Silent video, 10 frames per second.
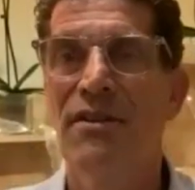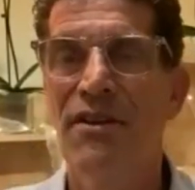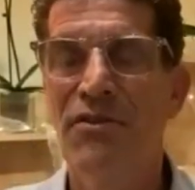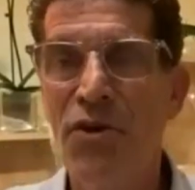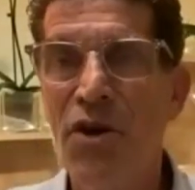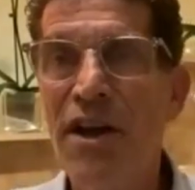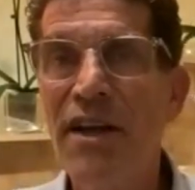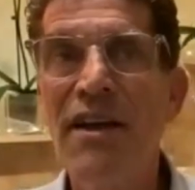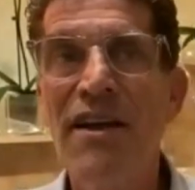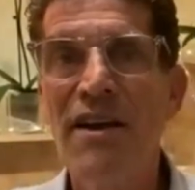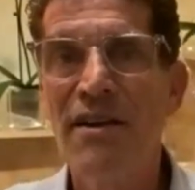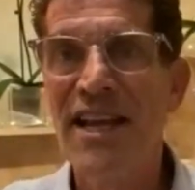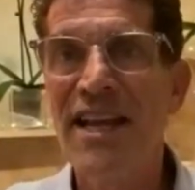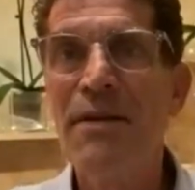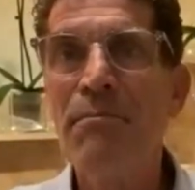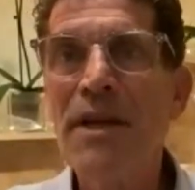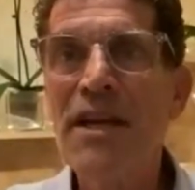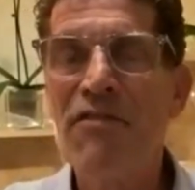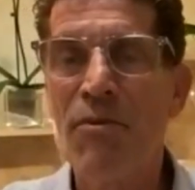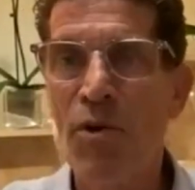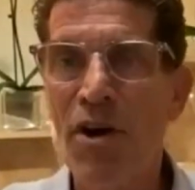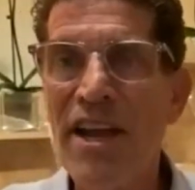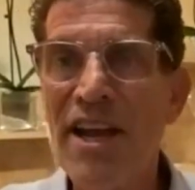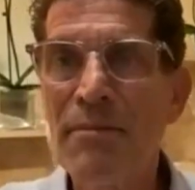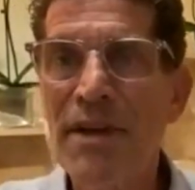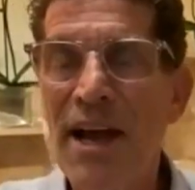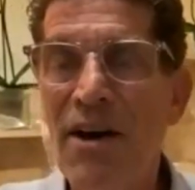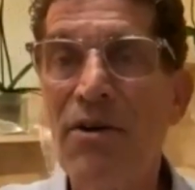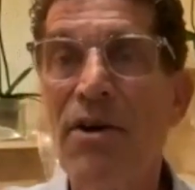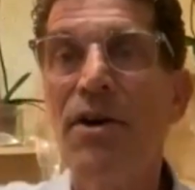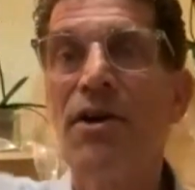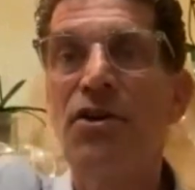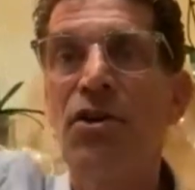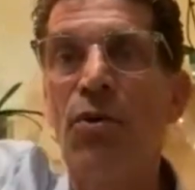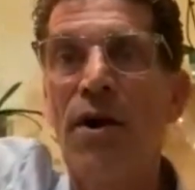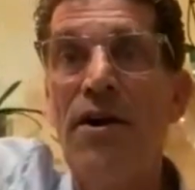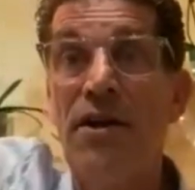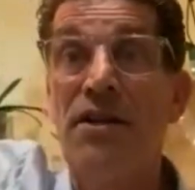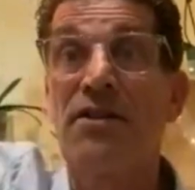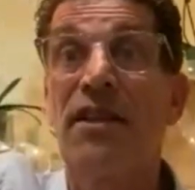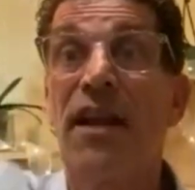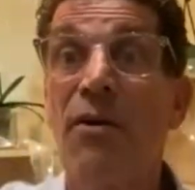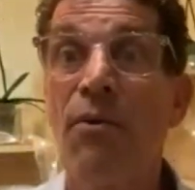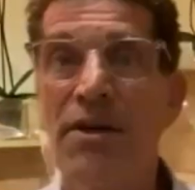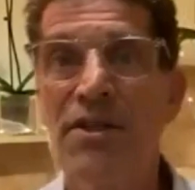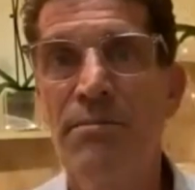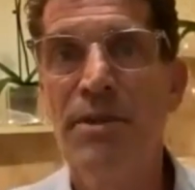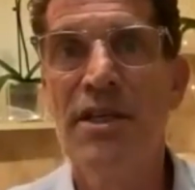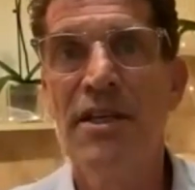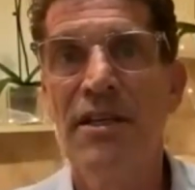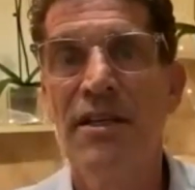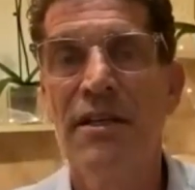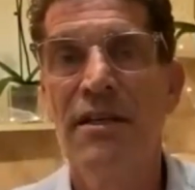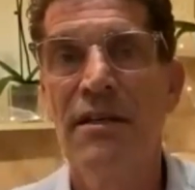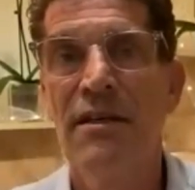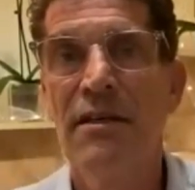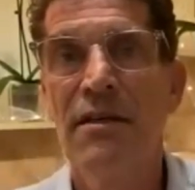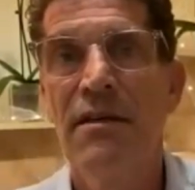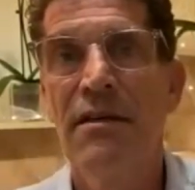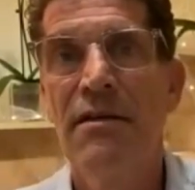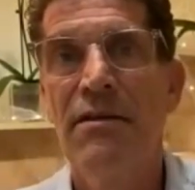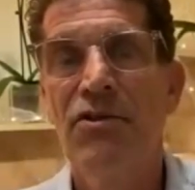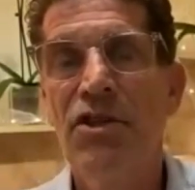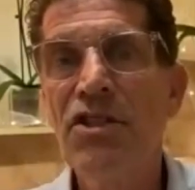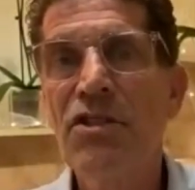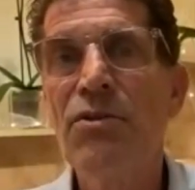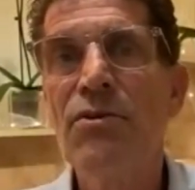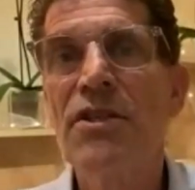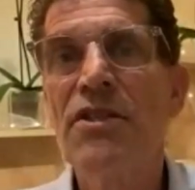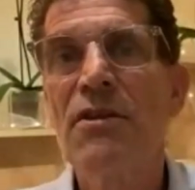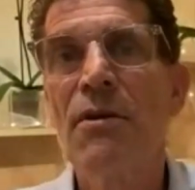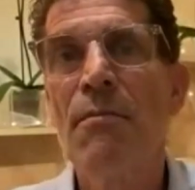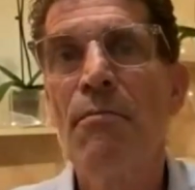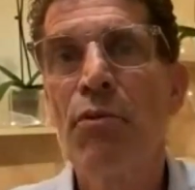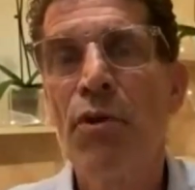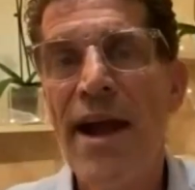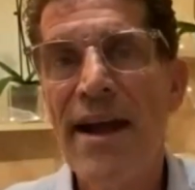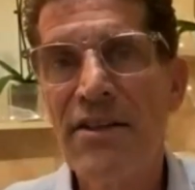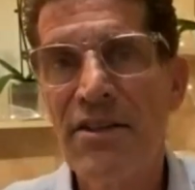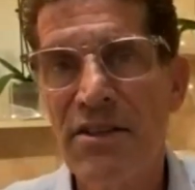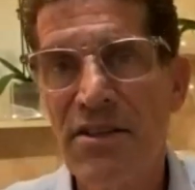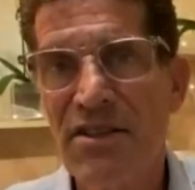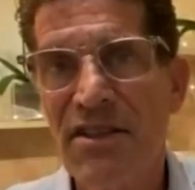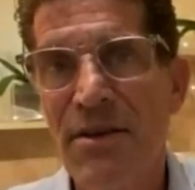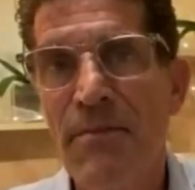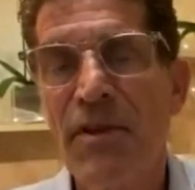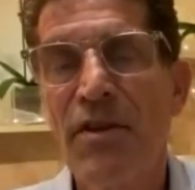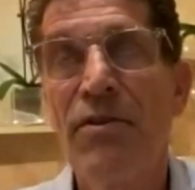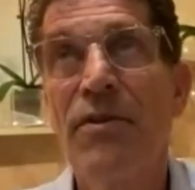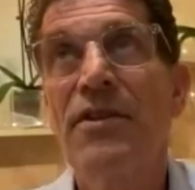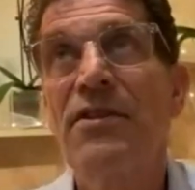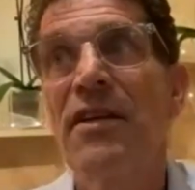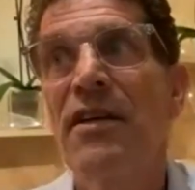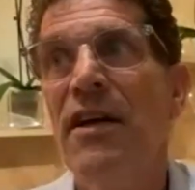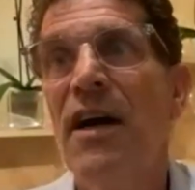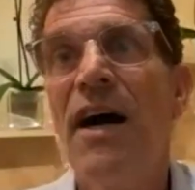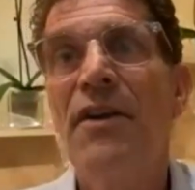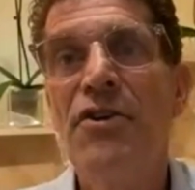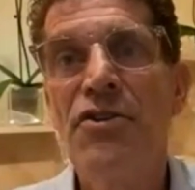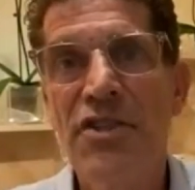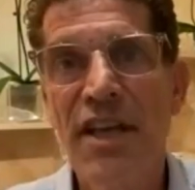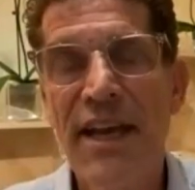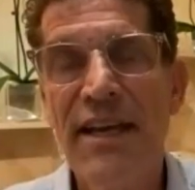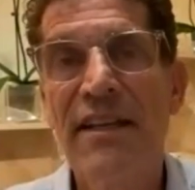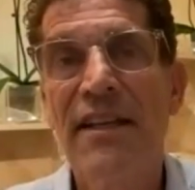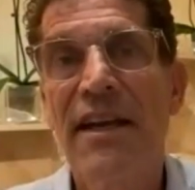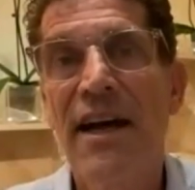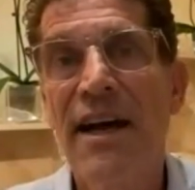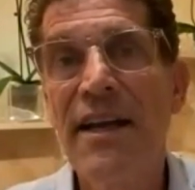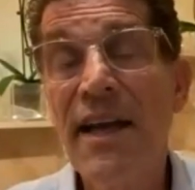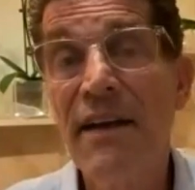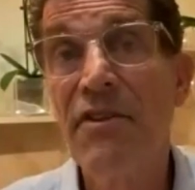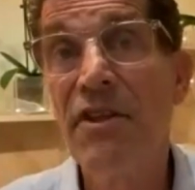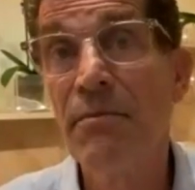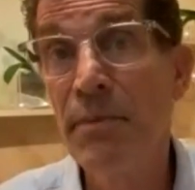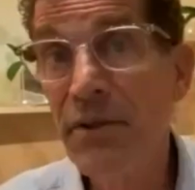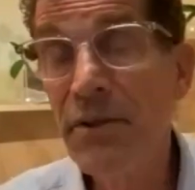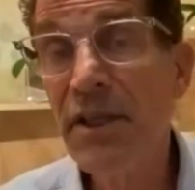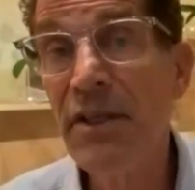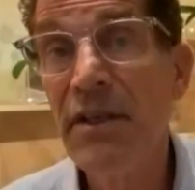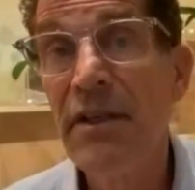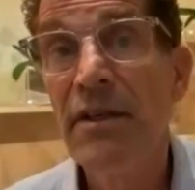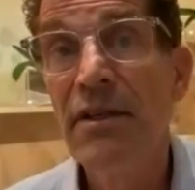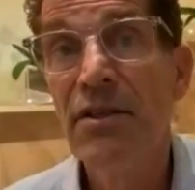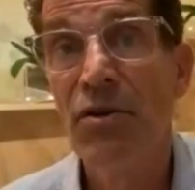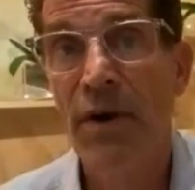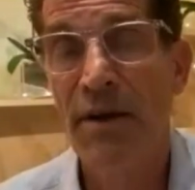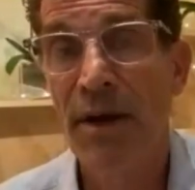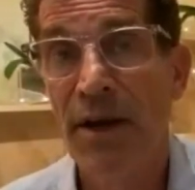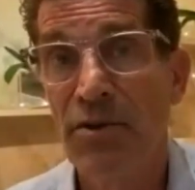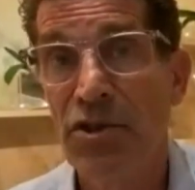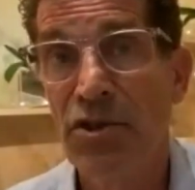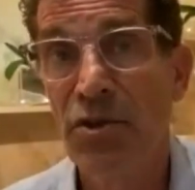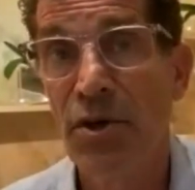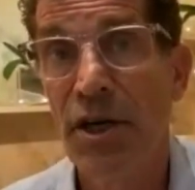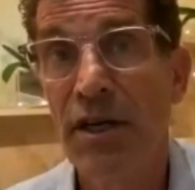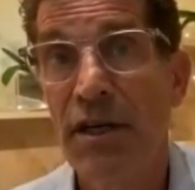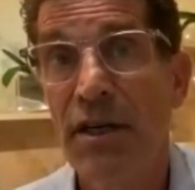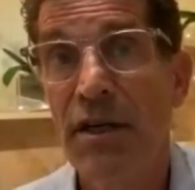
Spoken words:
A drawing taking me from where I am now to where it is that I want to be. Just through this practice, through this understanding that I have the ability to write my own story.